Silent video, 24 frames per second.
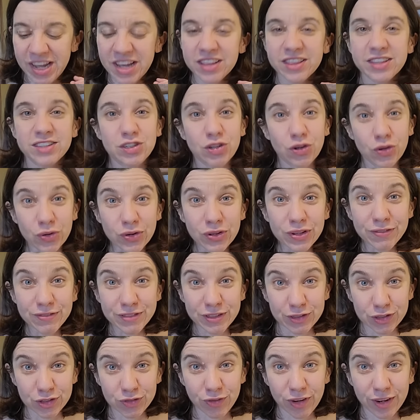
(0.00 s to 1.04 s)
The total of
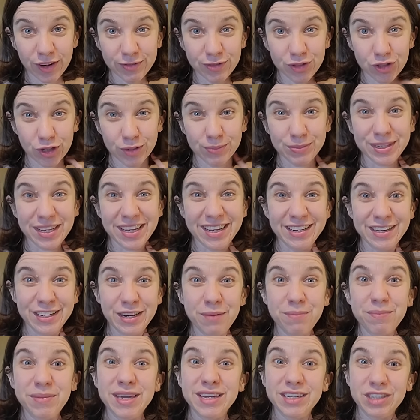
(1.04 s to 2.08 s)
those five trips ended
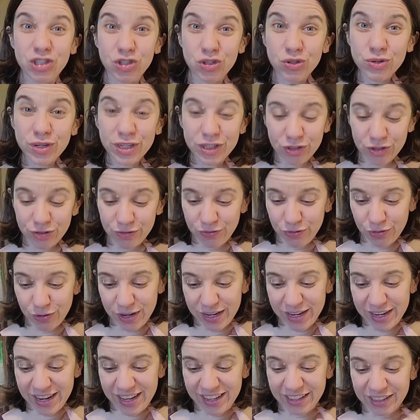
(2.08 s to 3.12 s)
up being
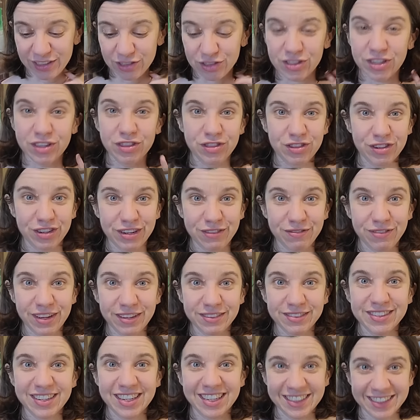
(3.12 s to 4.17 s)

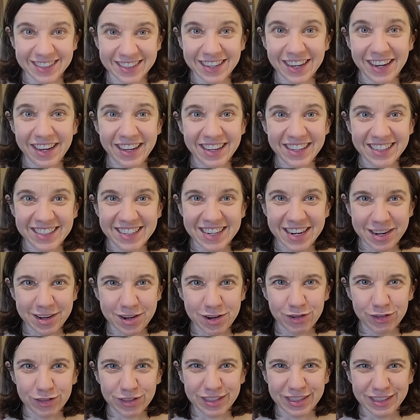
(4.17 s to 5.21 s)
$240.35. Yeah, I had to take
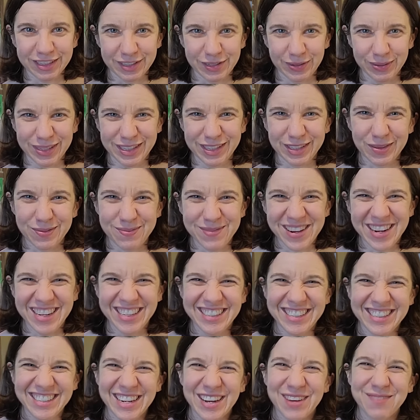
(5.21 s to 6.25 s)
notes because it was so many
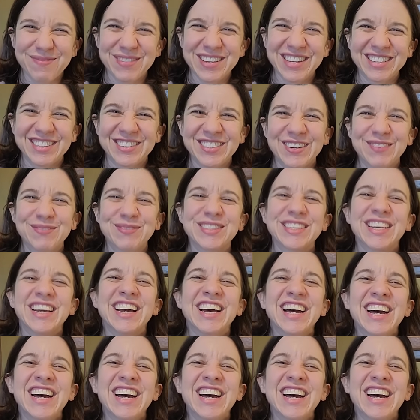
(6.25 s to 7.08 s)
shopping trips.